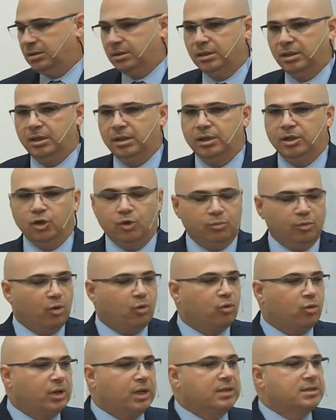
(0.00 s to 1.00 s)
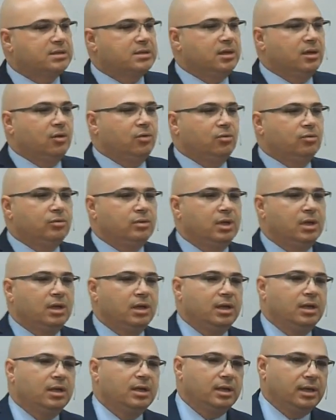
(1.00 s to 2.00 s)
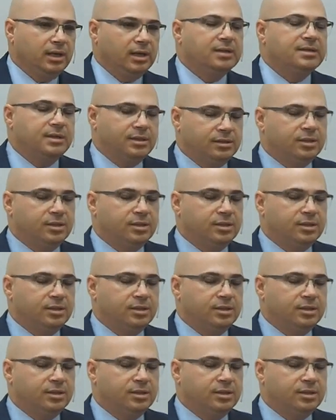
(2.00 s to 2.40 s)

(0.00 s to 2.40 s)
Everything is in ruins.